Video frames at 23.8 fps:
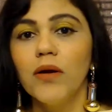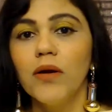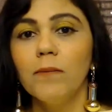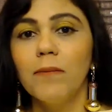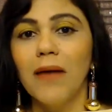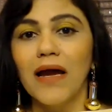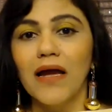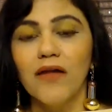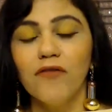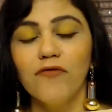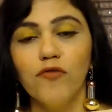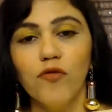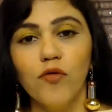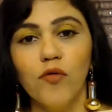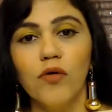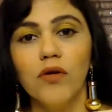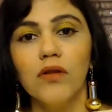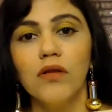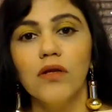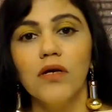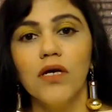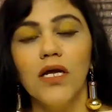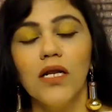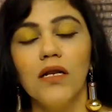back and forth
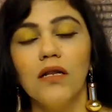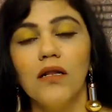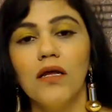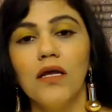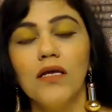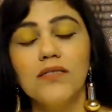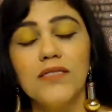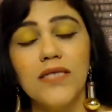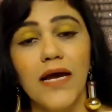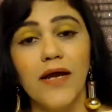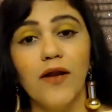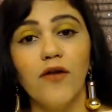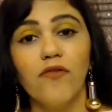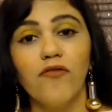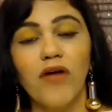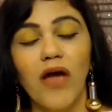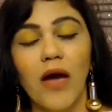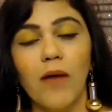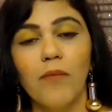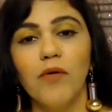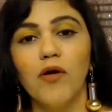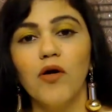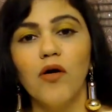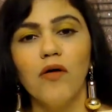in the sign of
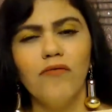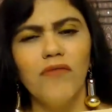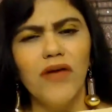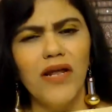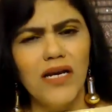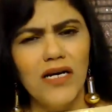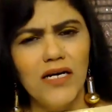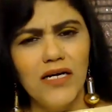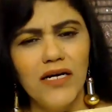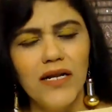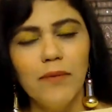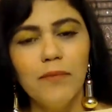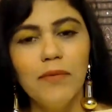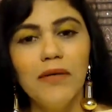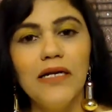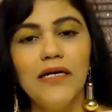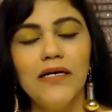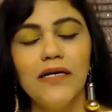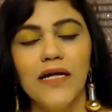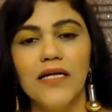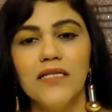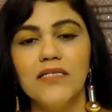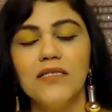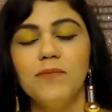Capricorn, where it
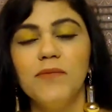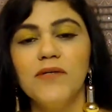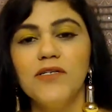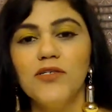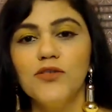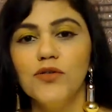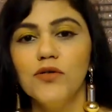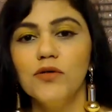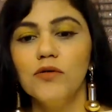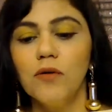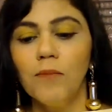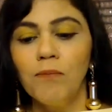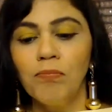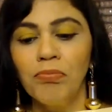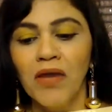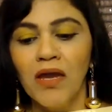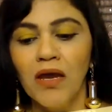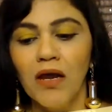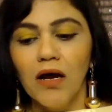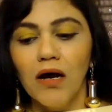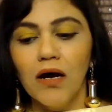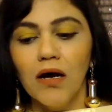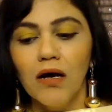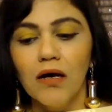debilitates. But
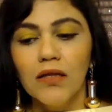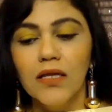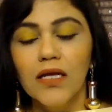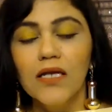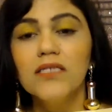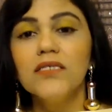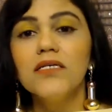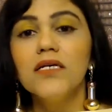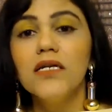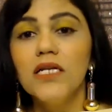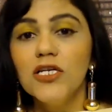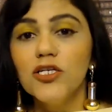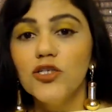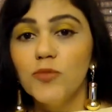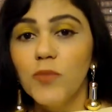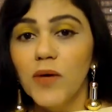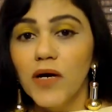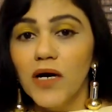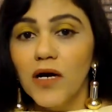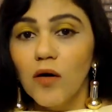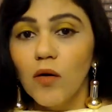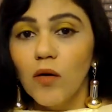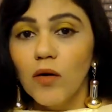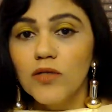there is a Nicha
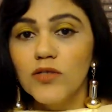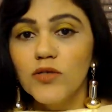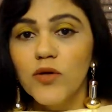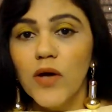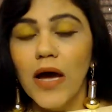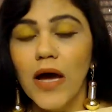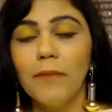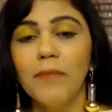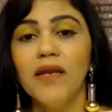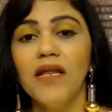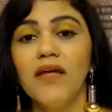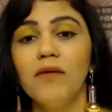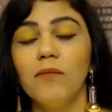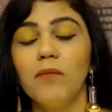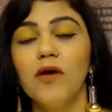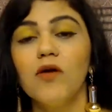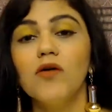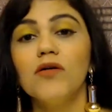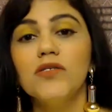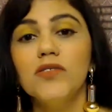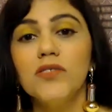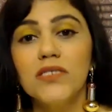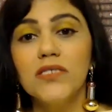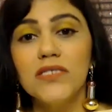Bhanga also happening
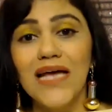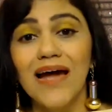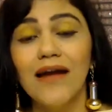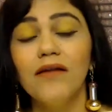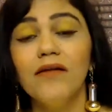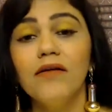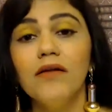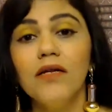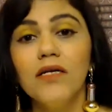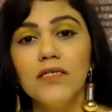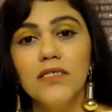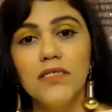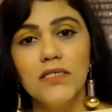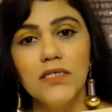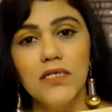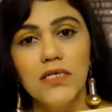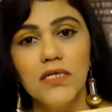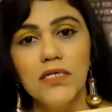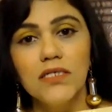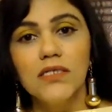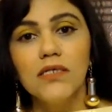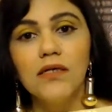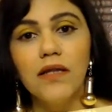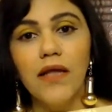because Saturn is
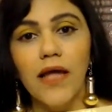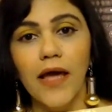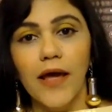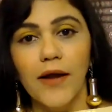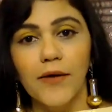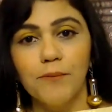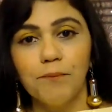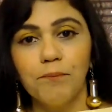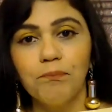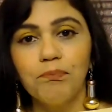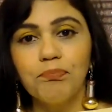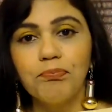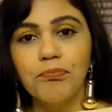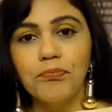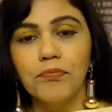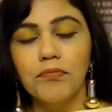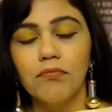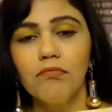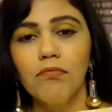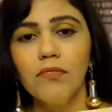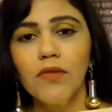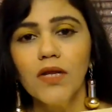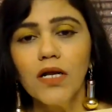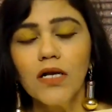seated there.
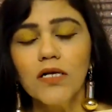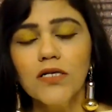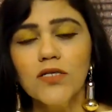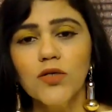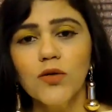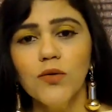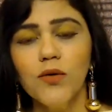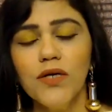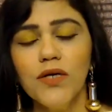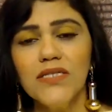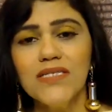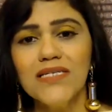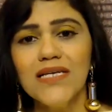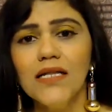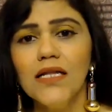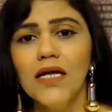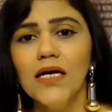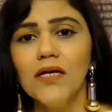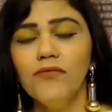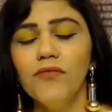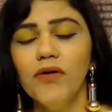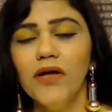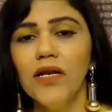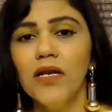So it's said
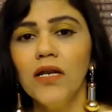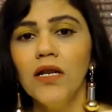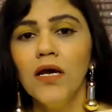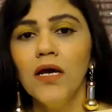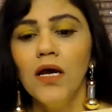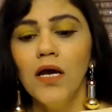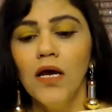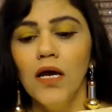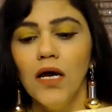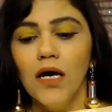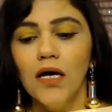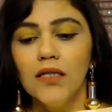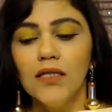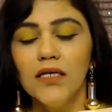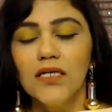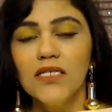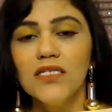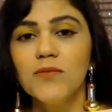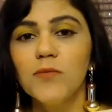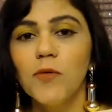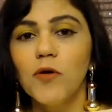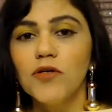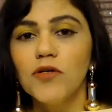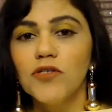that when the
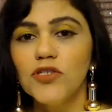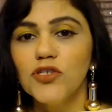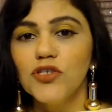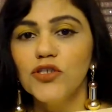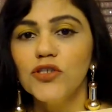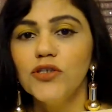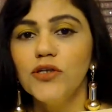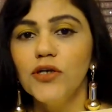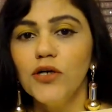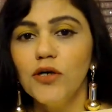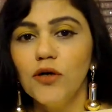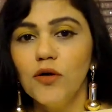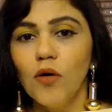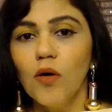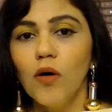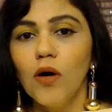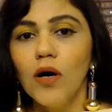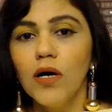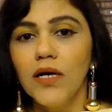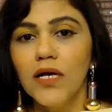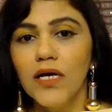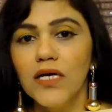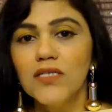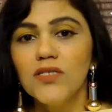dispositioner
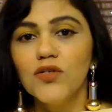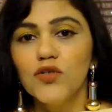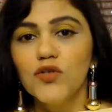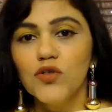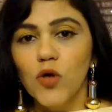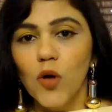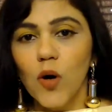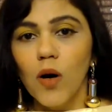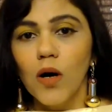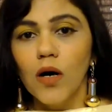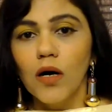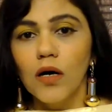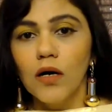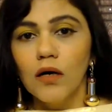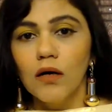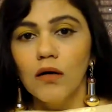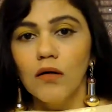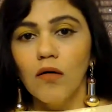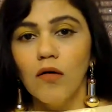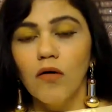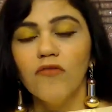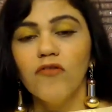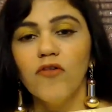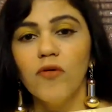lord is strong
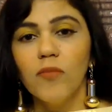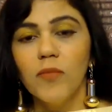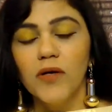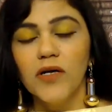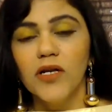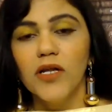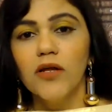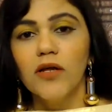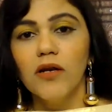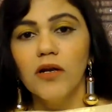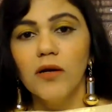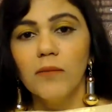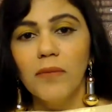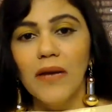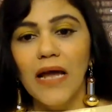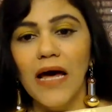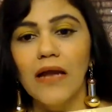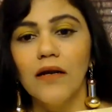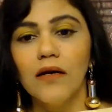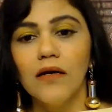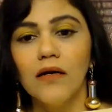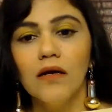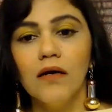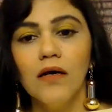of a particular
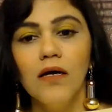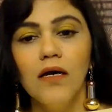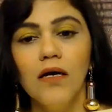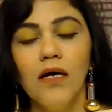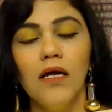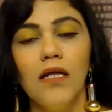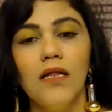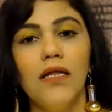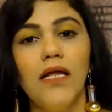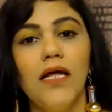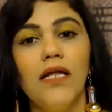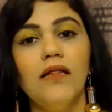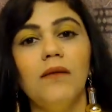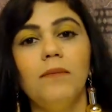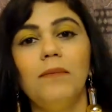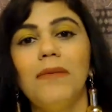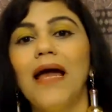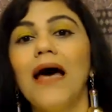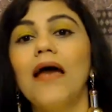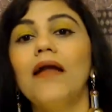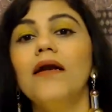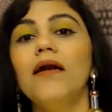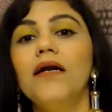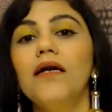planet, then the
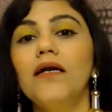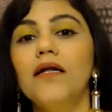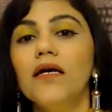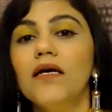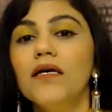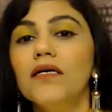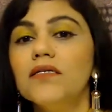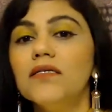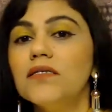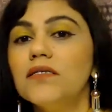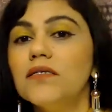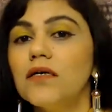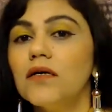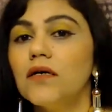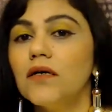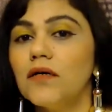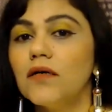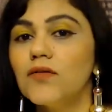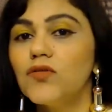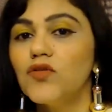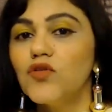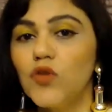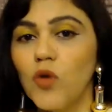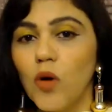planet is
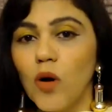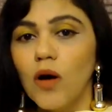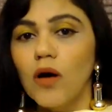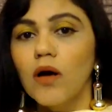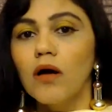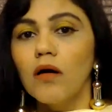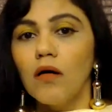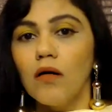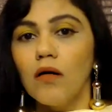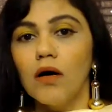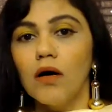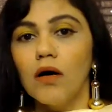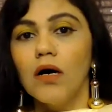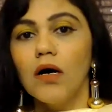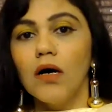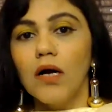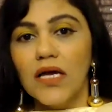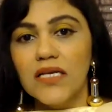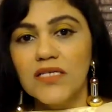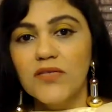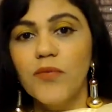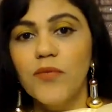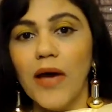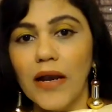strong
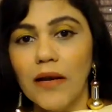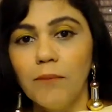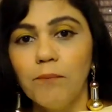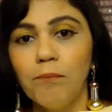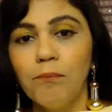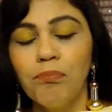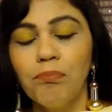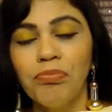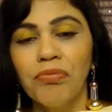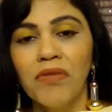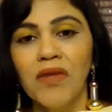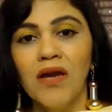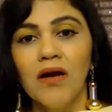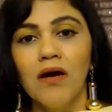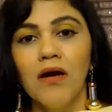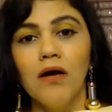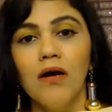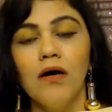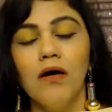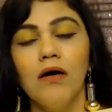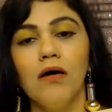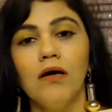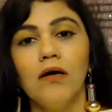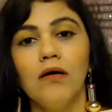as
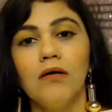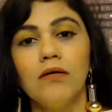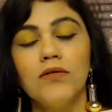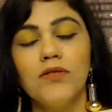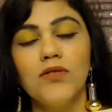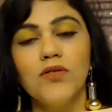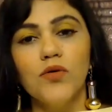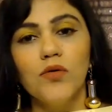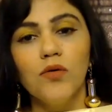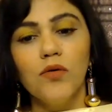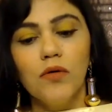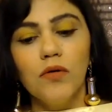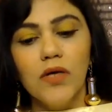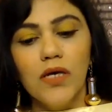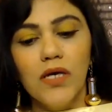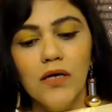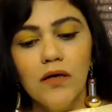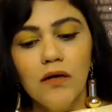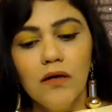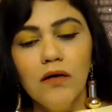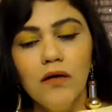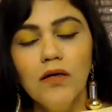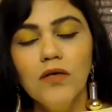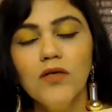well. So
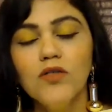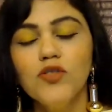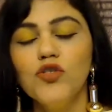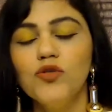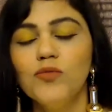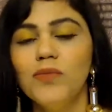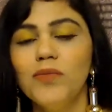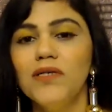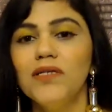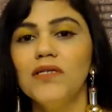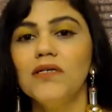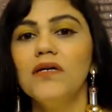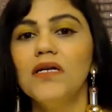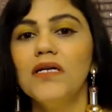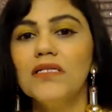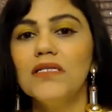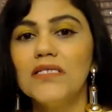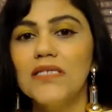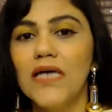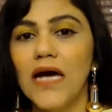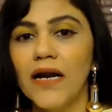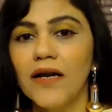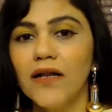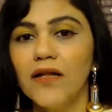here Jupiter and
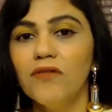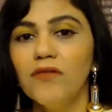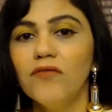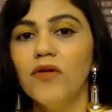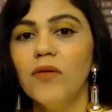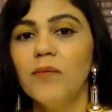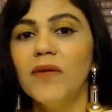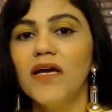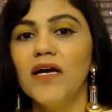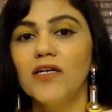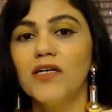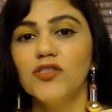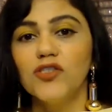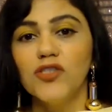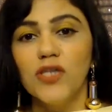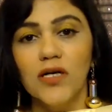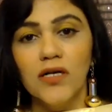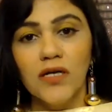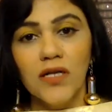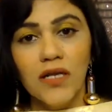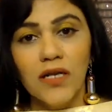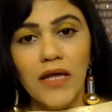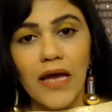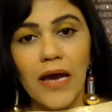Saturn will be
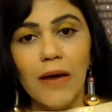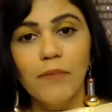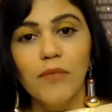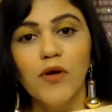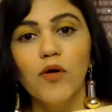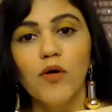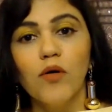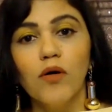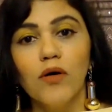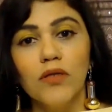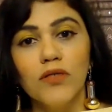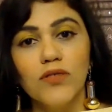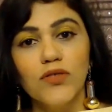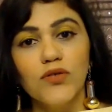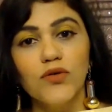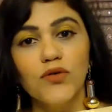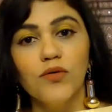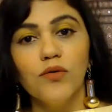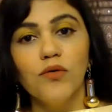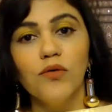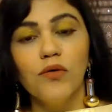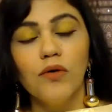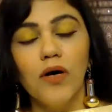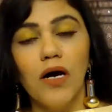conjunct in Capricorn.
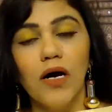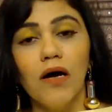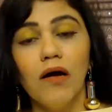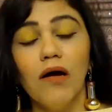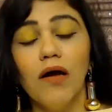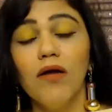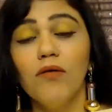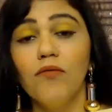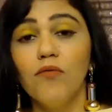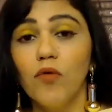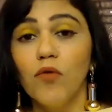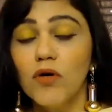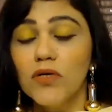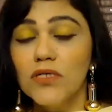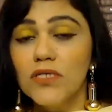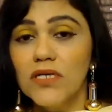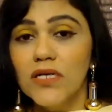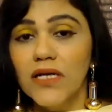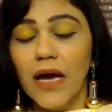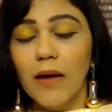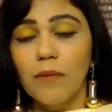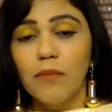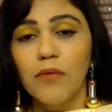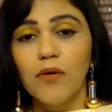So it was in
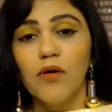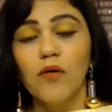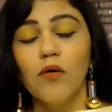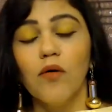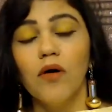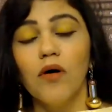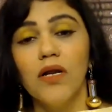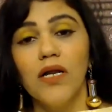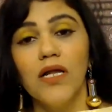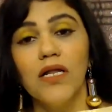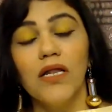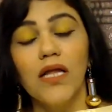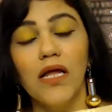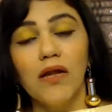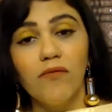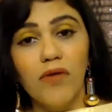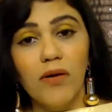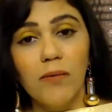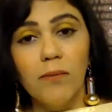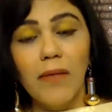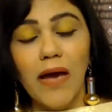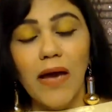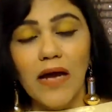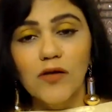Capricorn and then
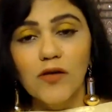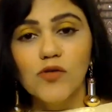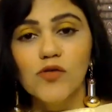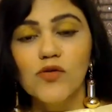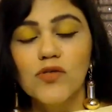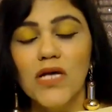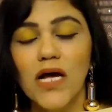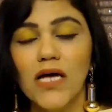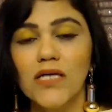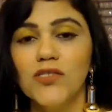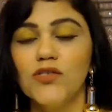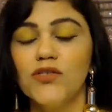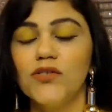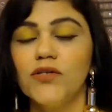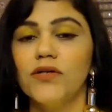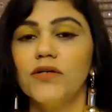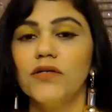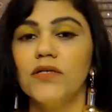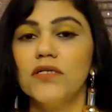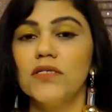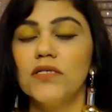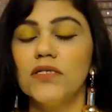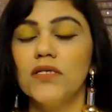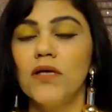went back to
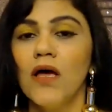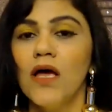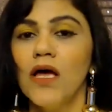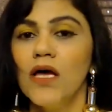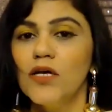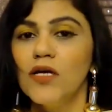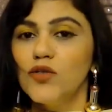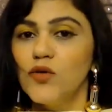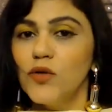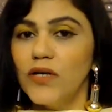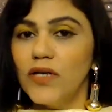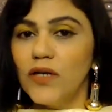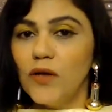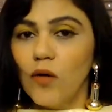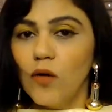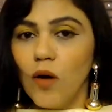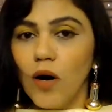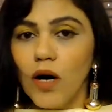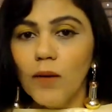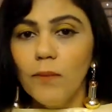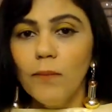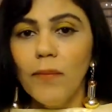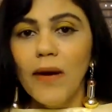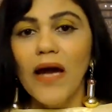Sagittarius. So it
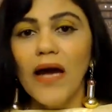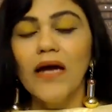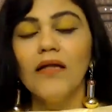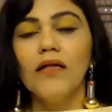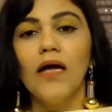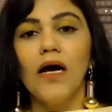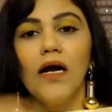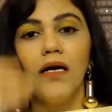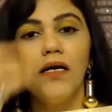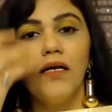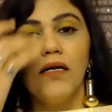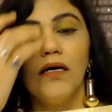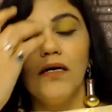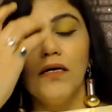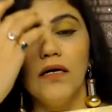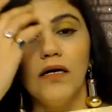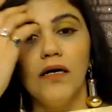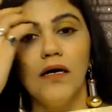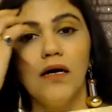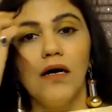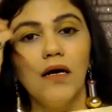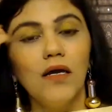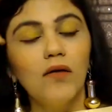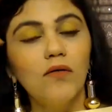got back that,
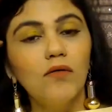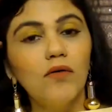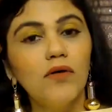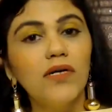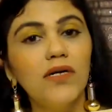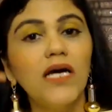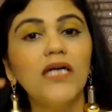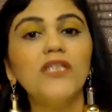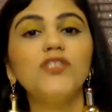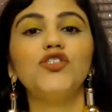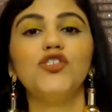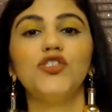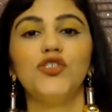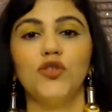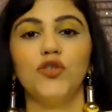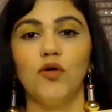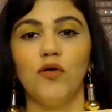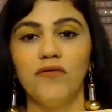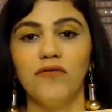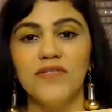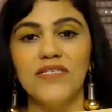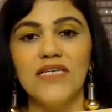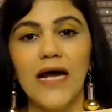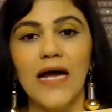touch
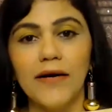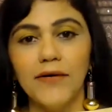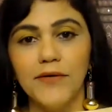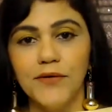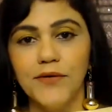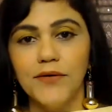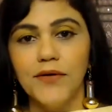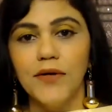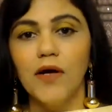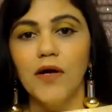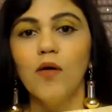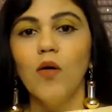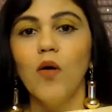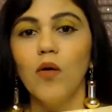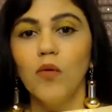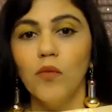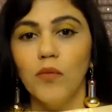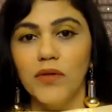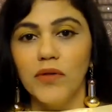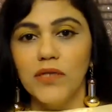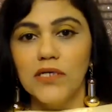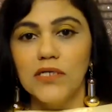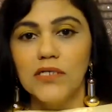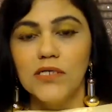of Saturn along
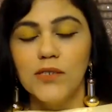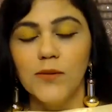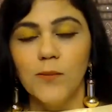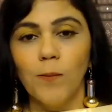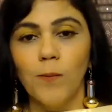with it.